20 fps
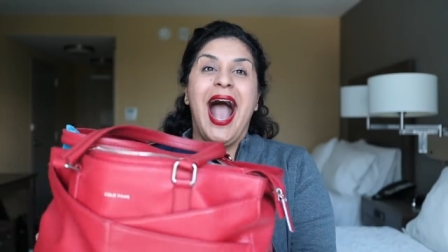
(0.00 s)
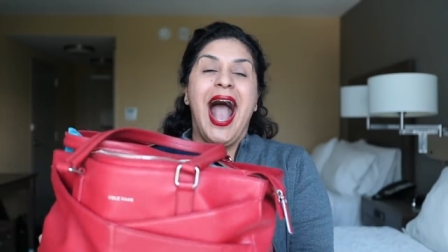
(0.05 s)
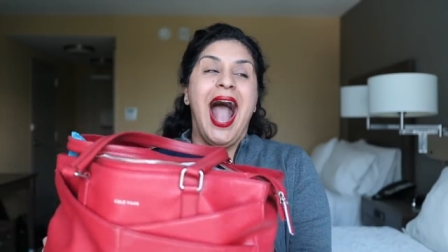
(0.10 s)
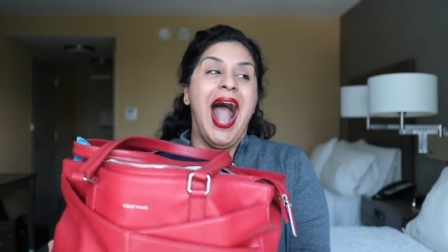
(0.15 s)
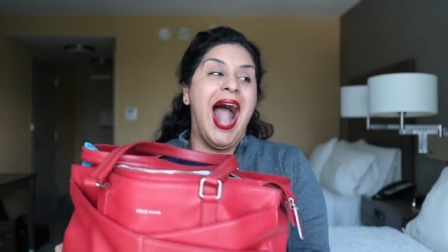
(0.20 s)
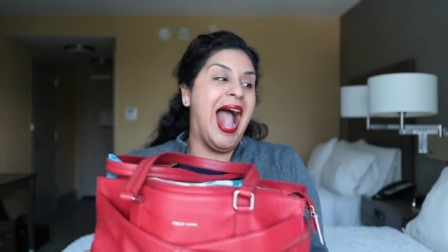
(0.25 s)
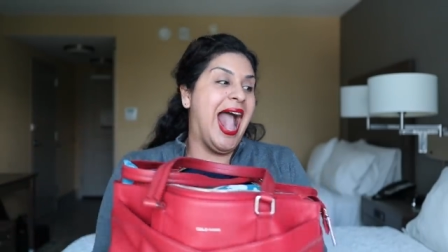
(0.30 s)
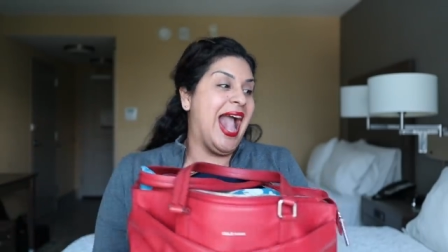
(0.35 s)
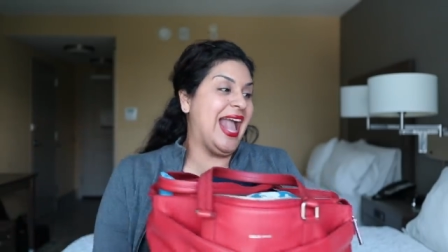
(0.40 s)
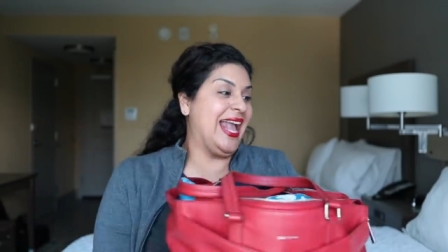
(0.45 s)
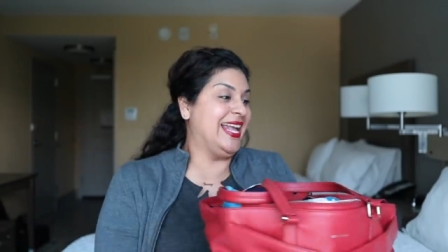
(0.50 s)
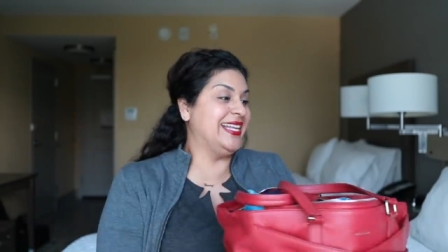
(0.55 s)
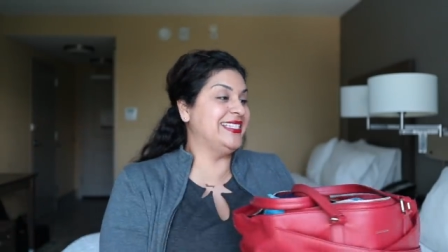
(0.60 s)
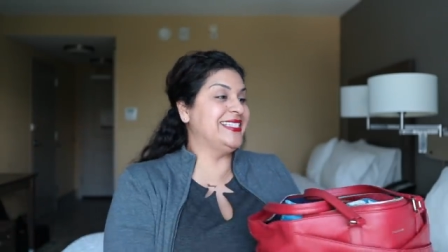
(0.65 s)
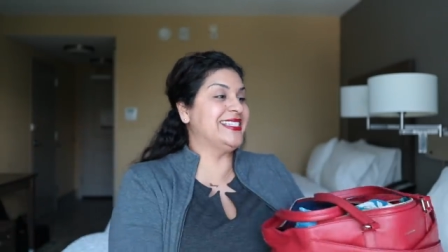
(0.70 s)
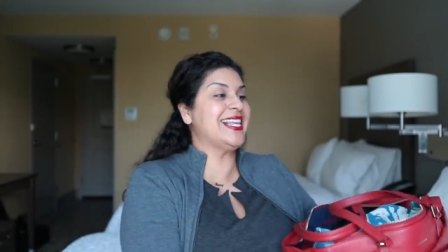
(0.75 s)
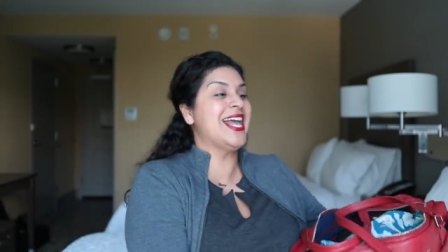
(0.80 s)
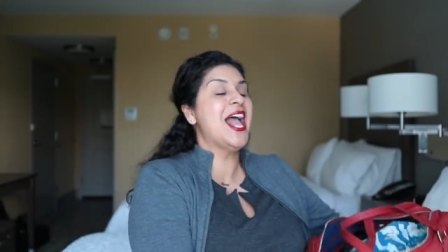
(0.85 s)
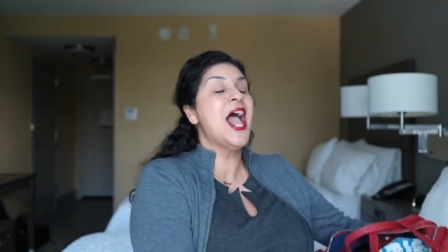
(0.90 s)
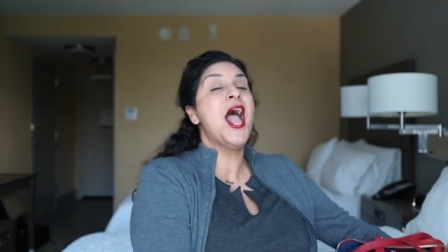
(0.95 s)

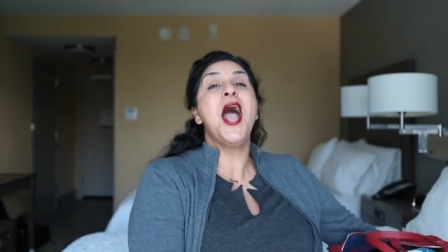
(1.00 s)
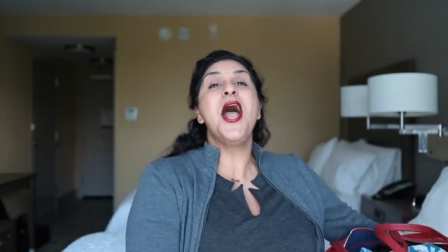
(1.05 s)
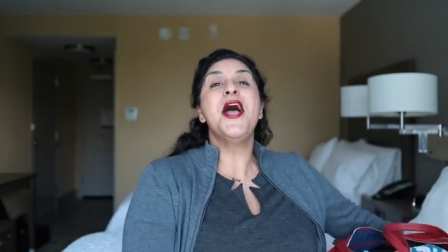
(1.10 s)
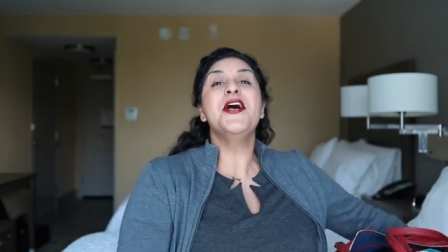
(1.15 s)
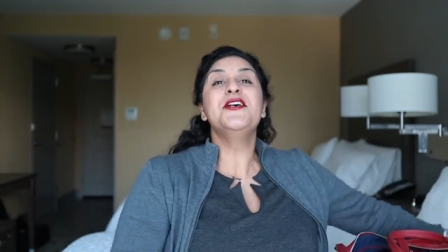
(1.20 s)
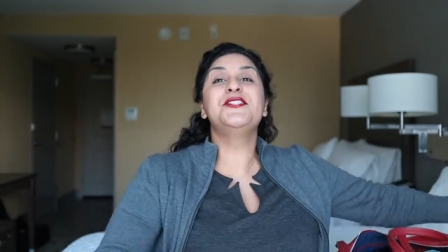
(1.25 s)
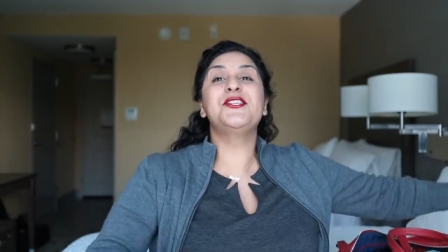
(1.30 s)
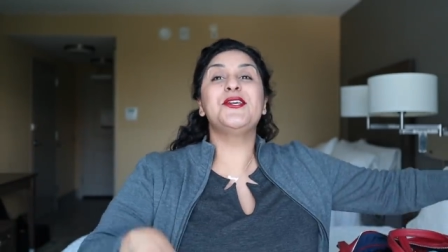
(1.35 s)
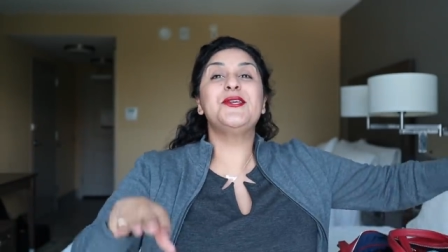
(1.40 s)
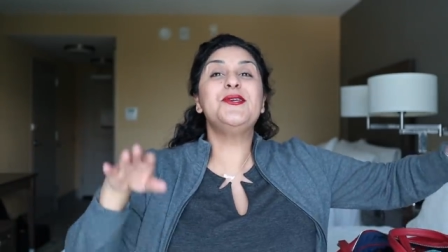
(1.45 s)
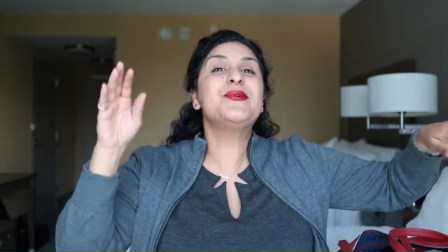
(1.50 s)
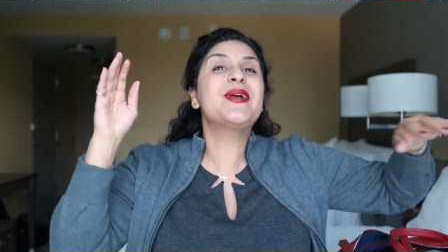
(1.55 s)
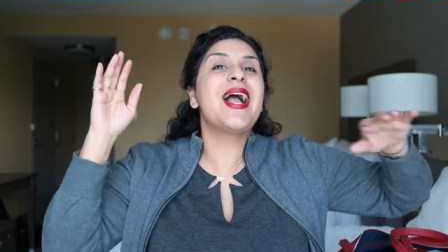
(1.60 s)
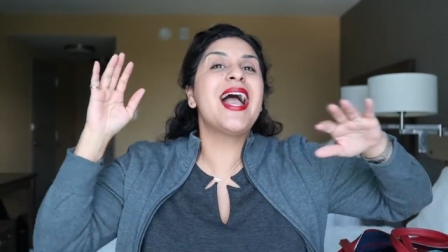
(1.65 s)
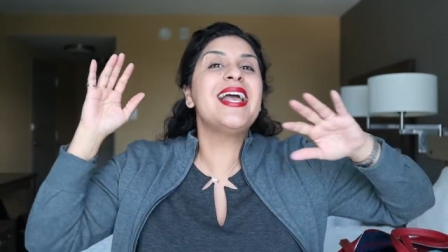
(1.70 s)
guys so you